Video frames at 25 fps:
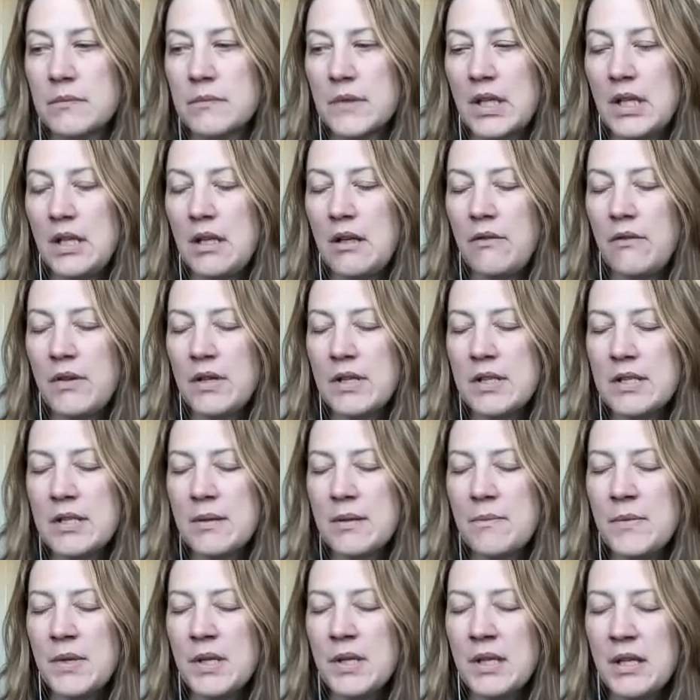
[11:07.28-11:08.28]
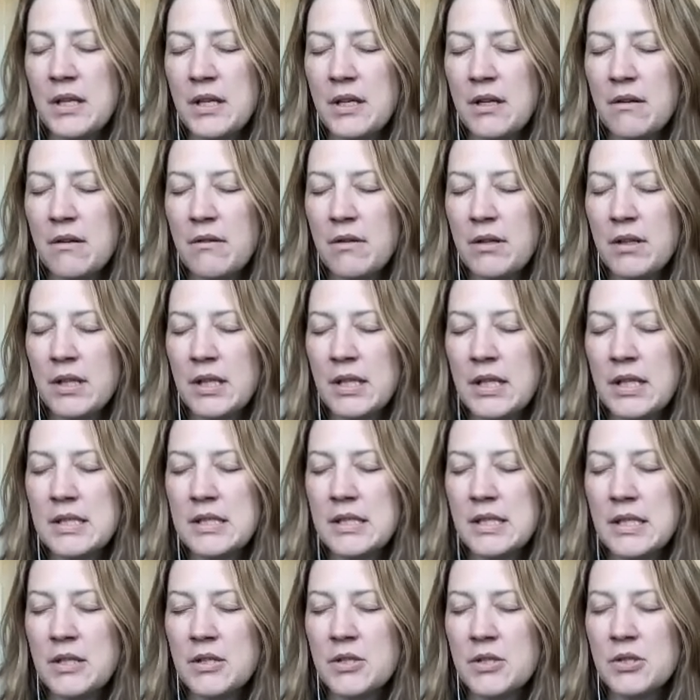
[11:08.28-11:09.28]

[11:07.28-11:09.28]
And if it's something that you're releasing,